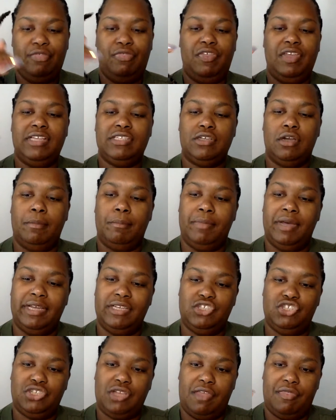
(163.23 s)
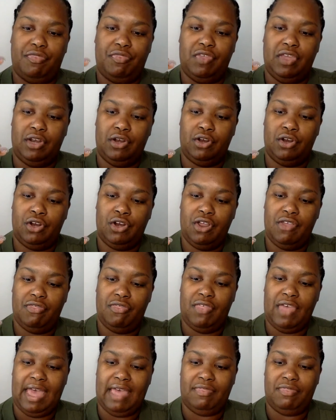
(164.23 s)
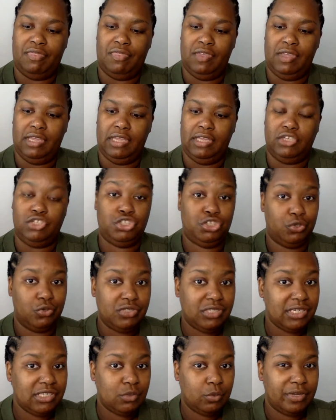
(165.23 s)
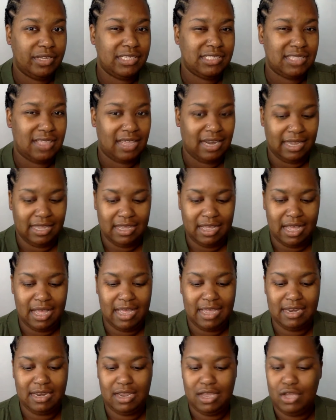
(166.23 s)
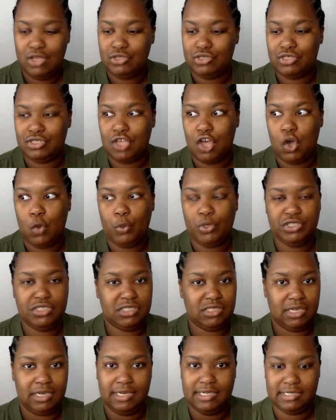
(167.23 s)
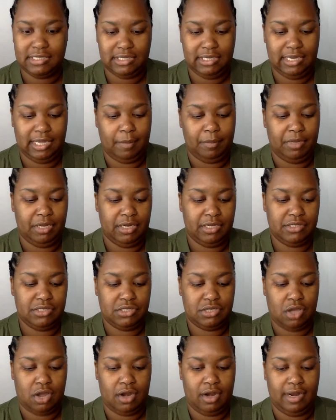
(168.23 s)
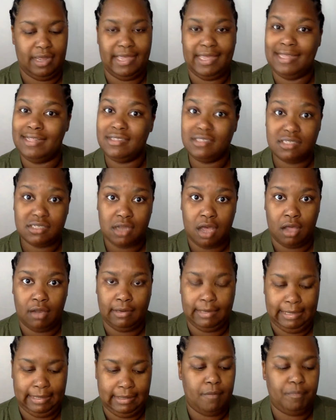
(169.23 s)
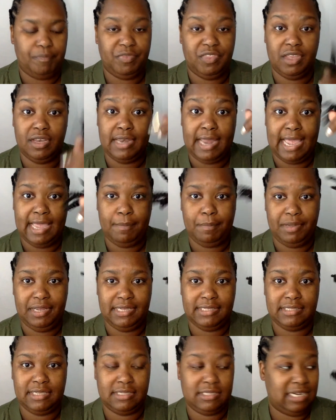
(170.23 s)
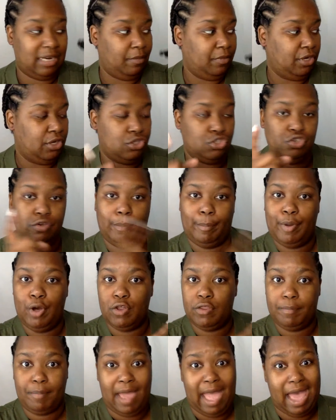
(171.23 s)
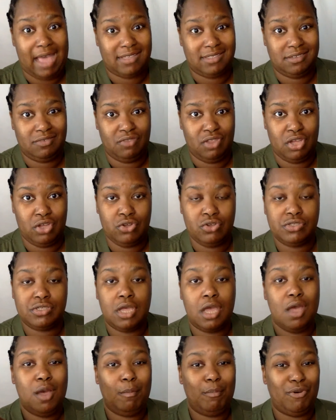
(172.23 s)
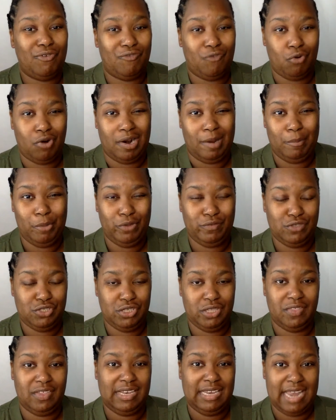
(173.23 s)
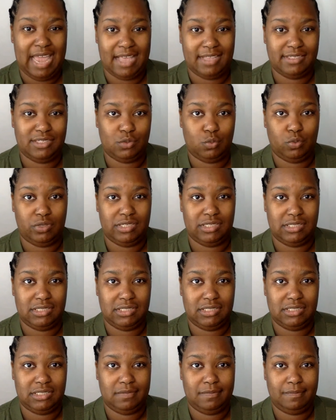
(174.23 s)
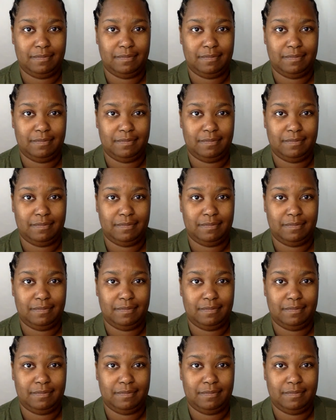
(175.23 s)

These are much thinner than the juicy twist that I got. So we're just going to see. I'm going to start installing the nape pieces and I'm going to do both packs of those before I move to the next ones.